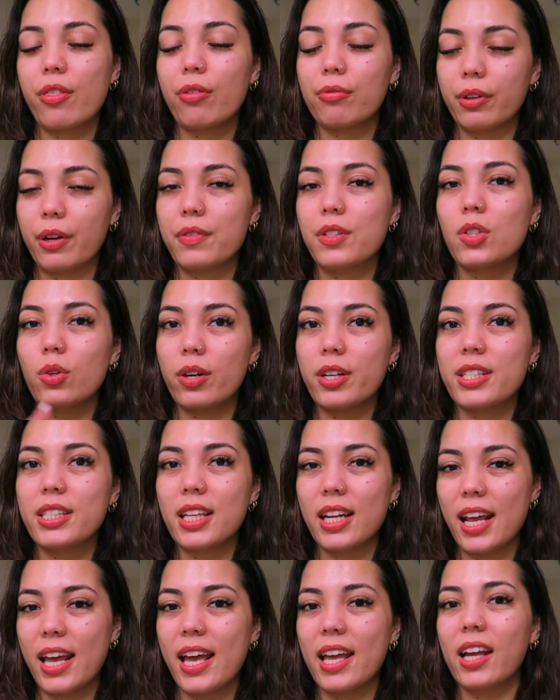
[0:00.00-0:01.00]
thrift stores
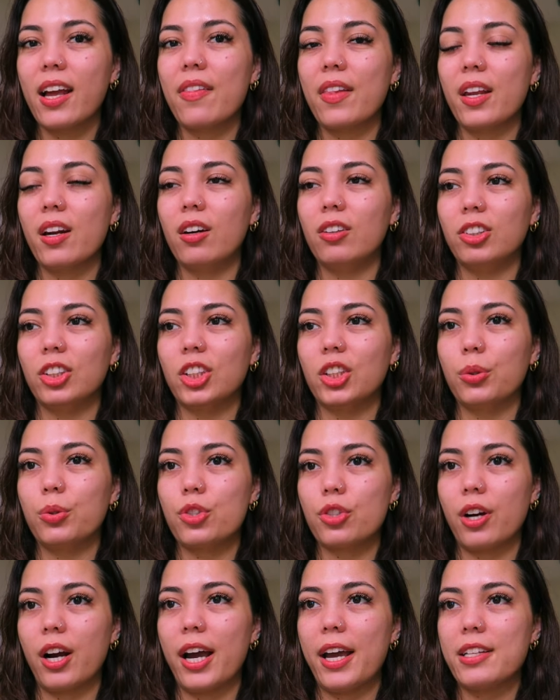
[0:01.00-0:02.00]
today and then also
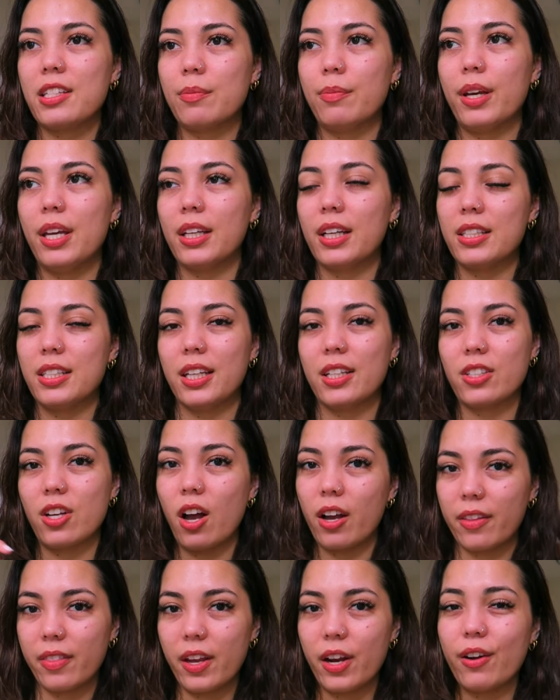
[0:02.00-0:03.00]
try to make a
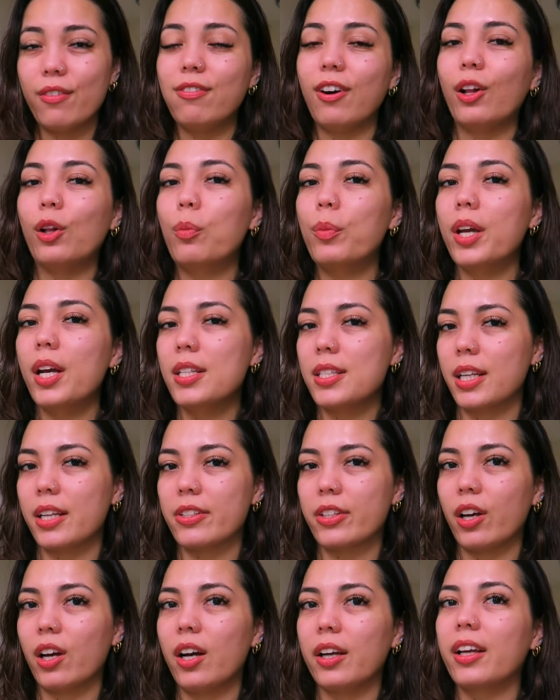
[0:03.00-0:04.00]
TikTok there. Follow me on
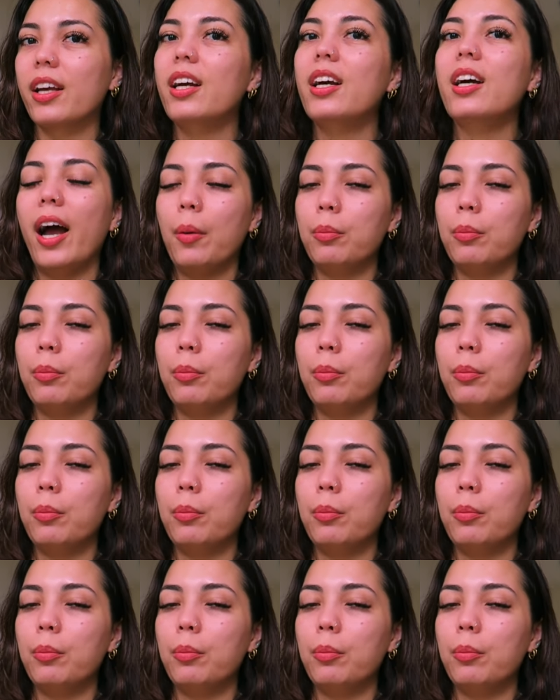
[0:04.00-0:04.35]
TikTok.